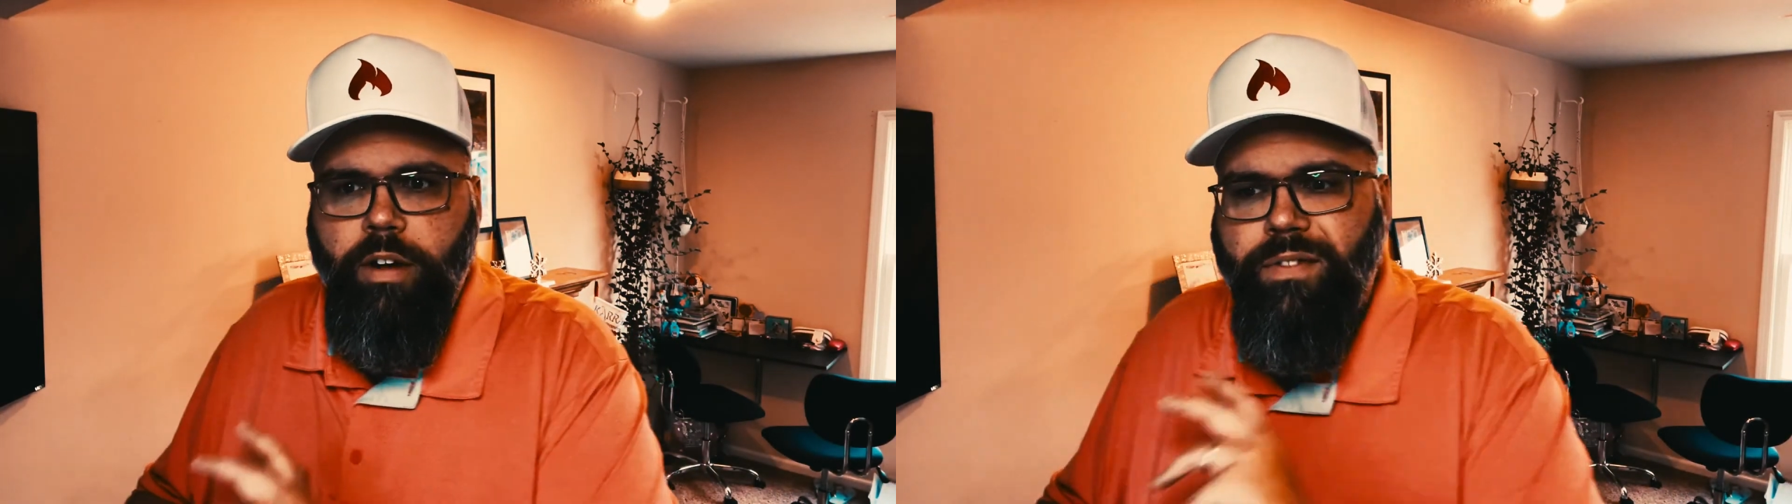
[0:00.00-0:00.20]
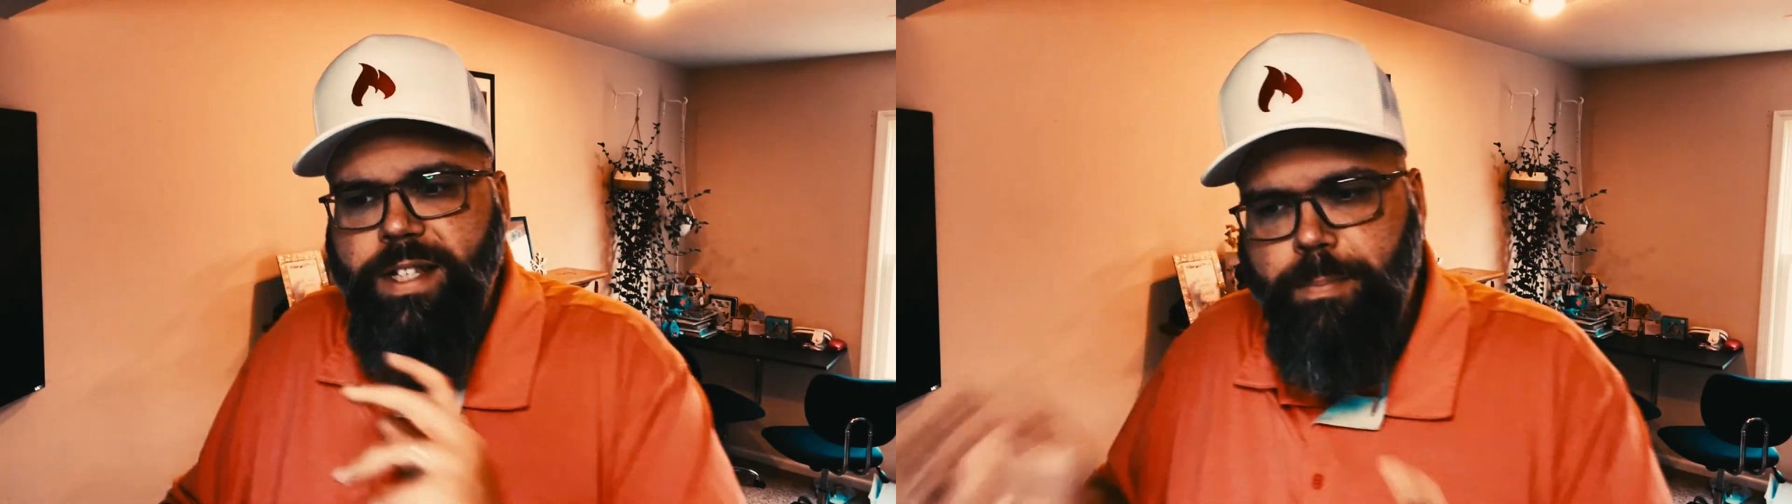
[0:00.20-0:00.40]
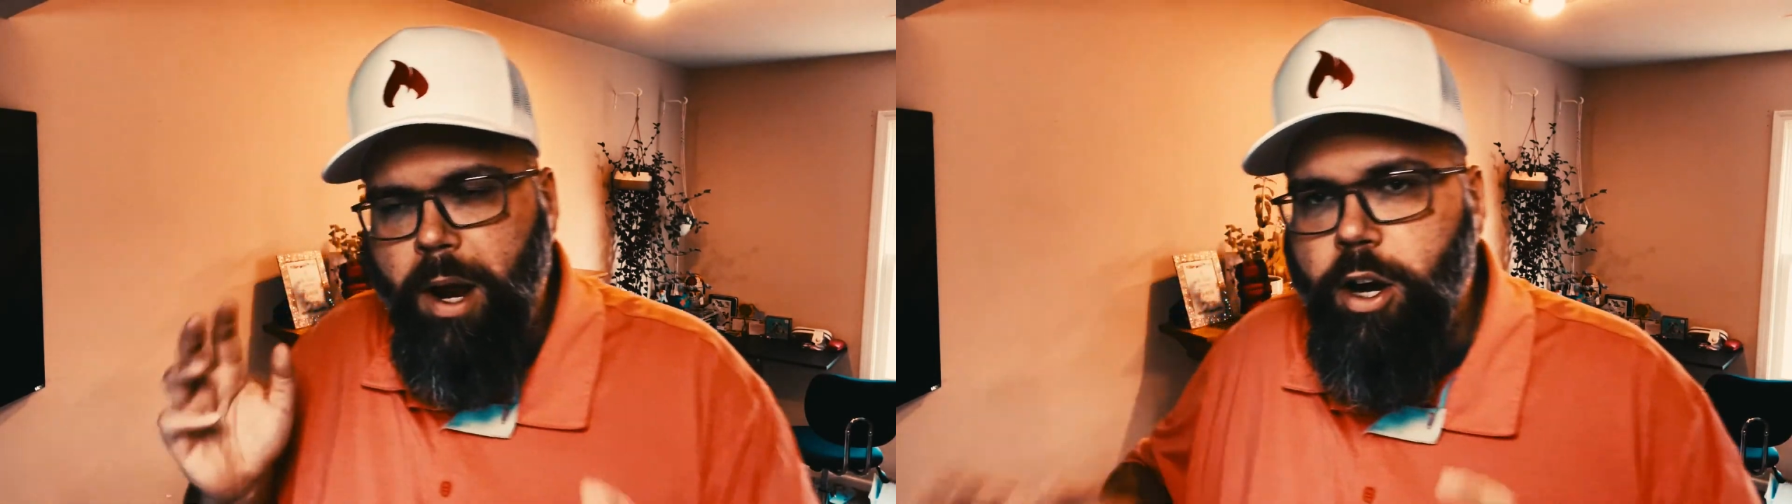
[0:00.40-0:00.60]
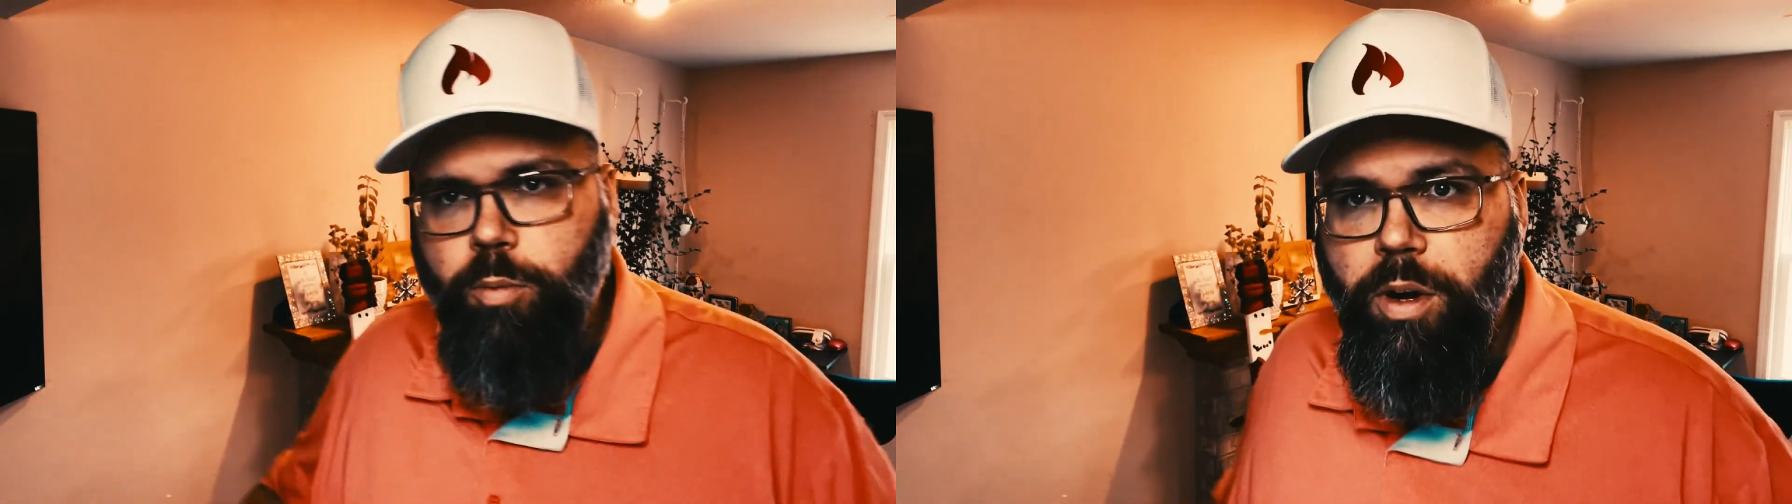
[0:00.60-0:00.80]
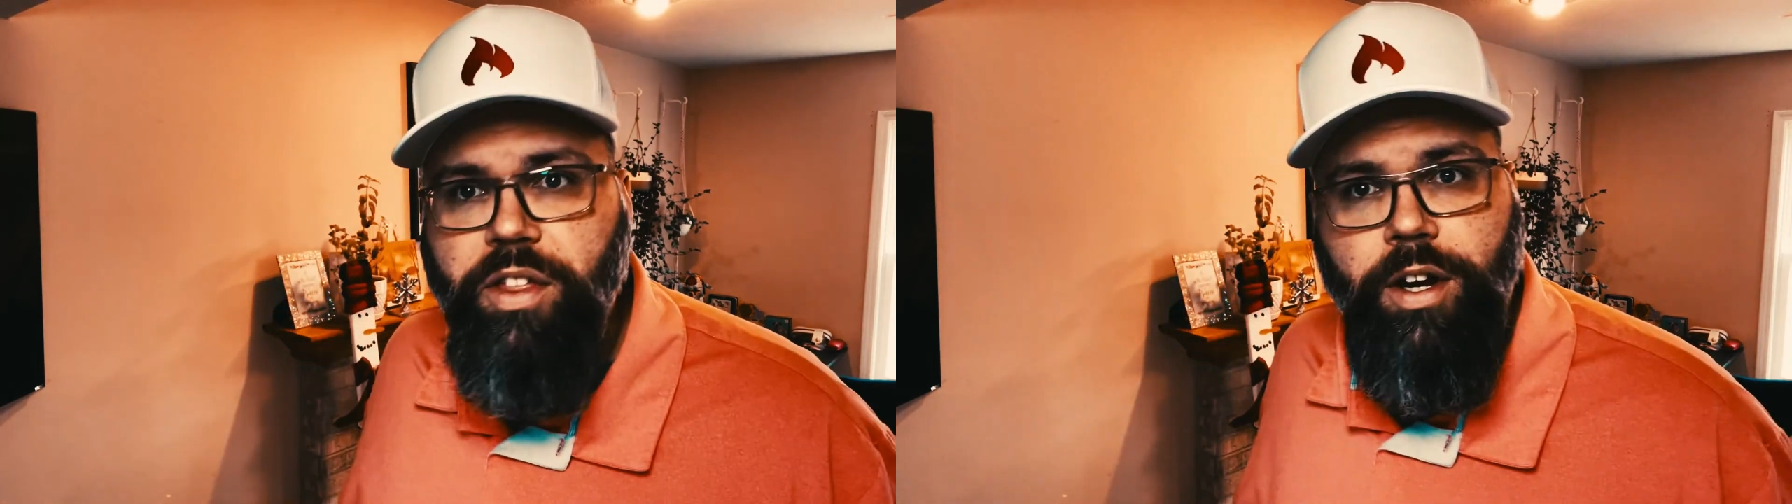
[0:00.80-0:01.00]
if he's paired
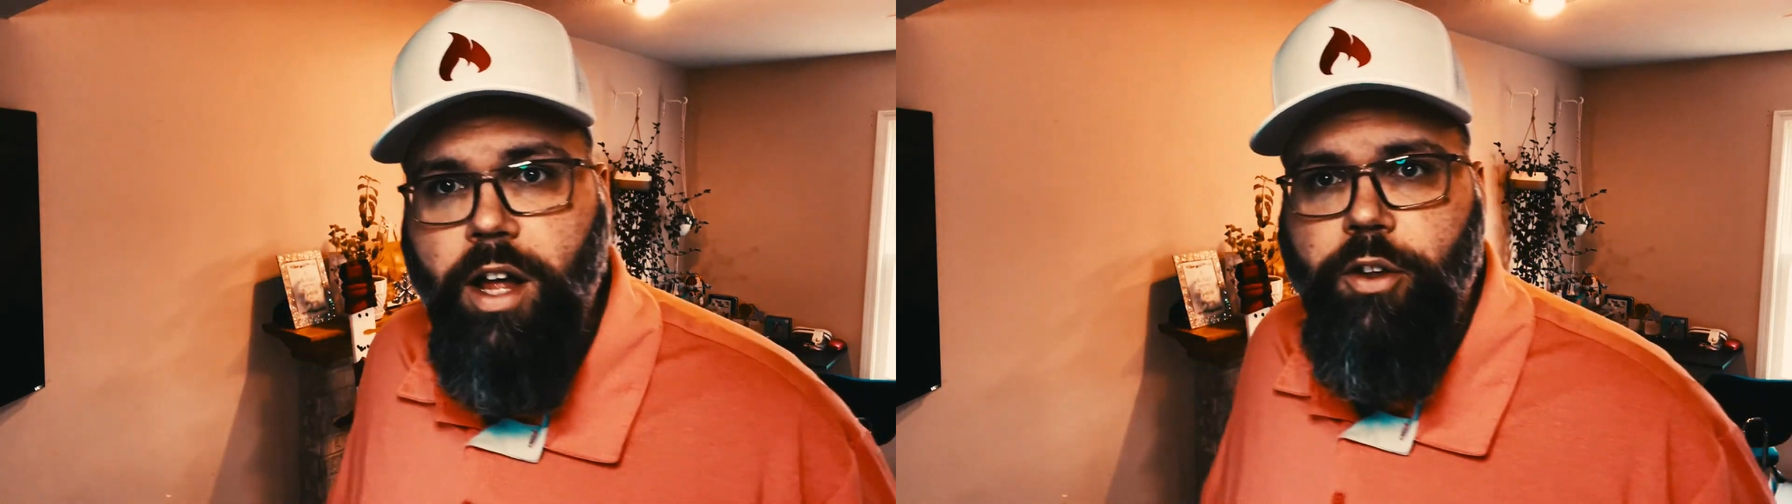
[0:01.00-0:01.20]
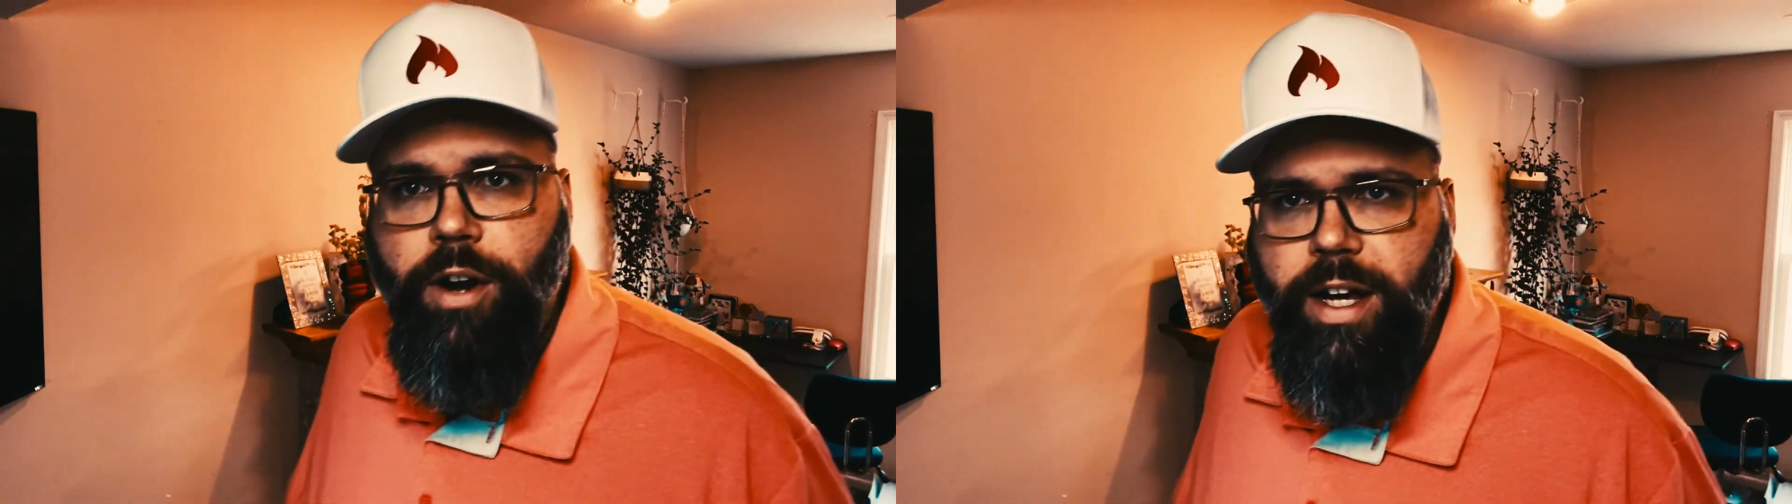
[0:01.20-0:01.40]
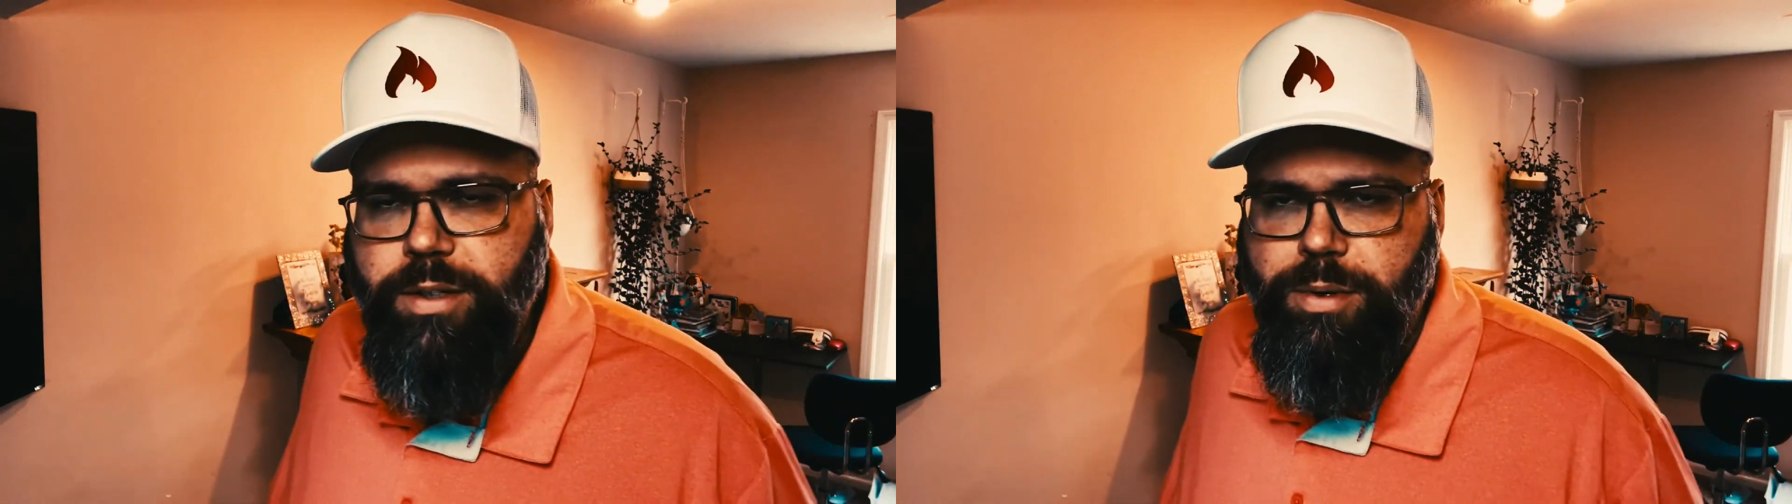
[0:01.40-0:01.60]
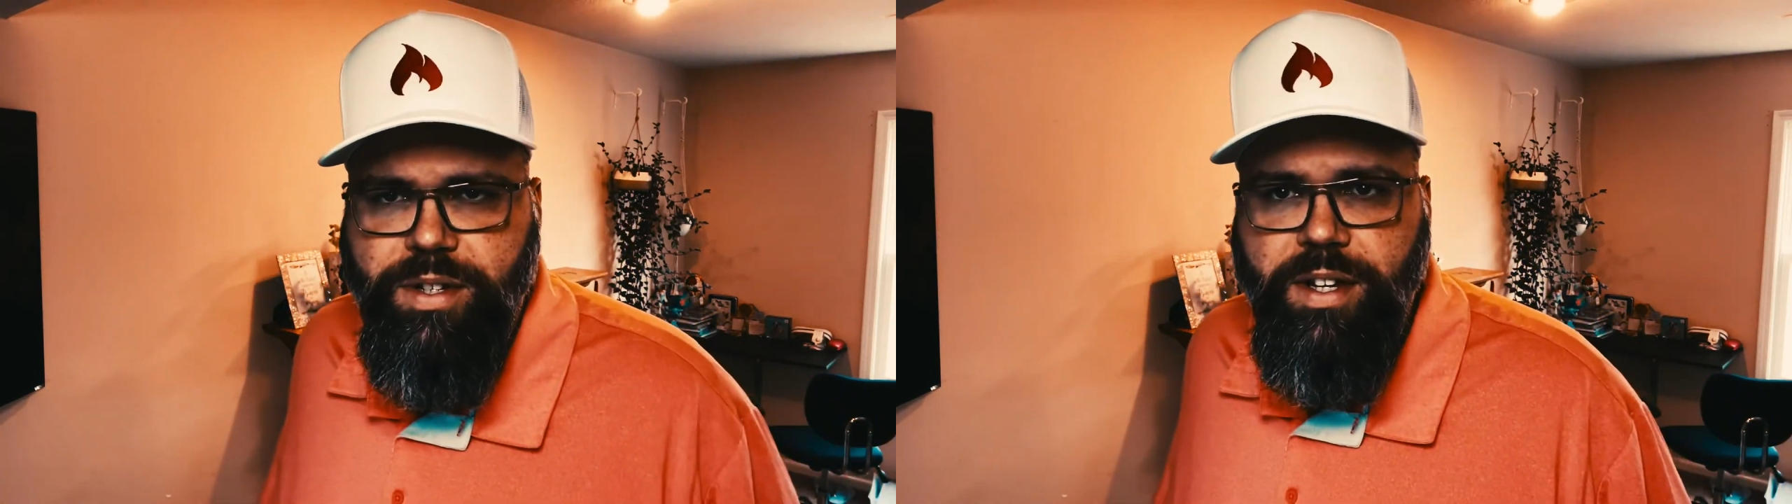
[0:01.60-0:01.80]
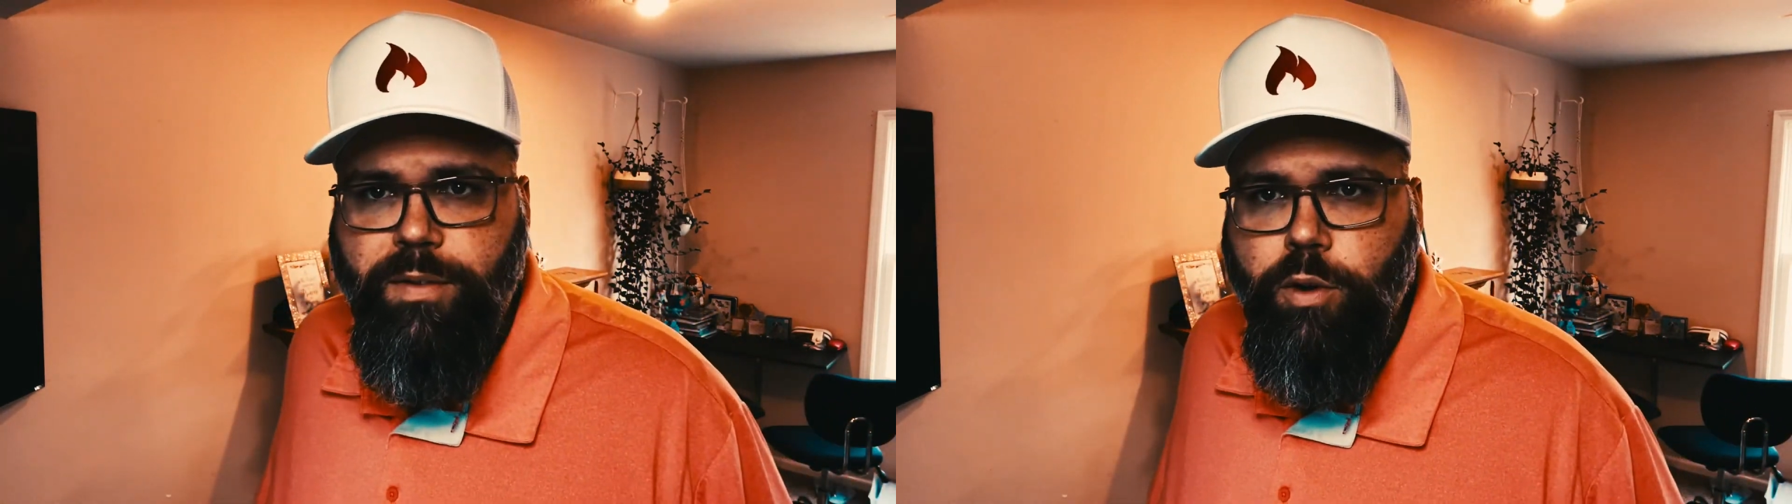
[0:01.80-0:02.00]
with another nice
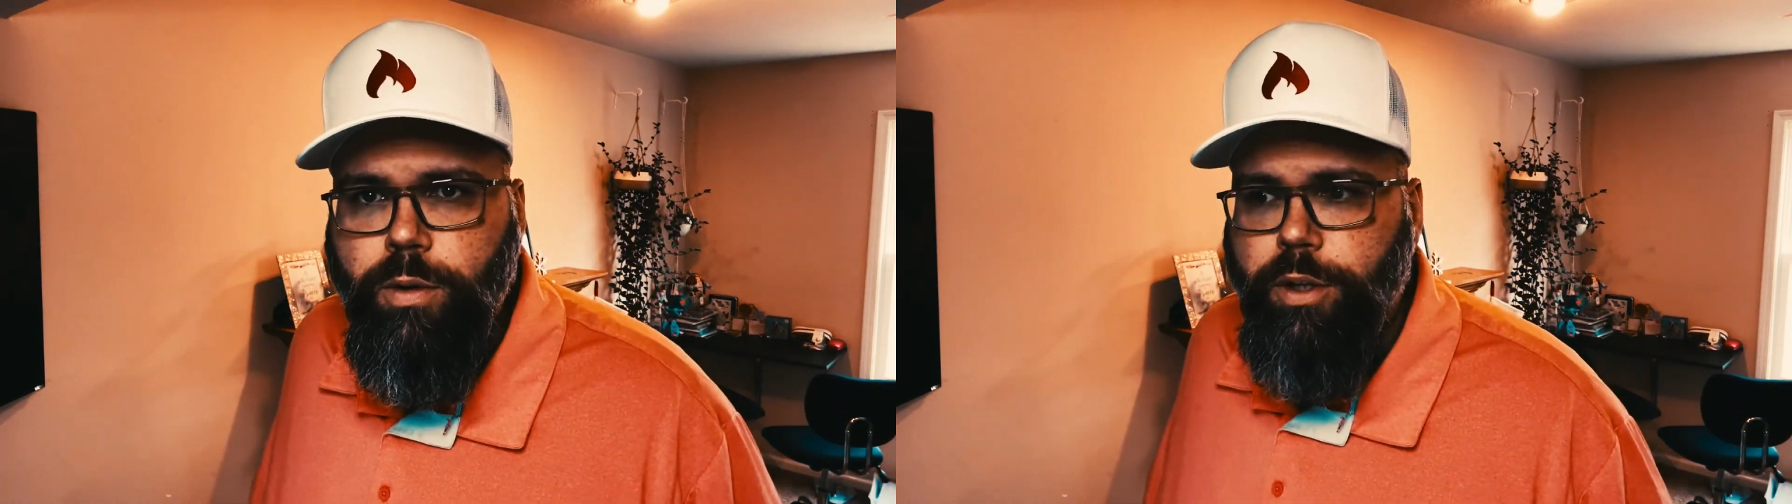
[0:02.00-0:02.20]
receiver,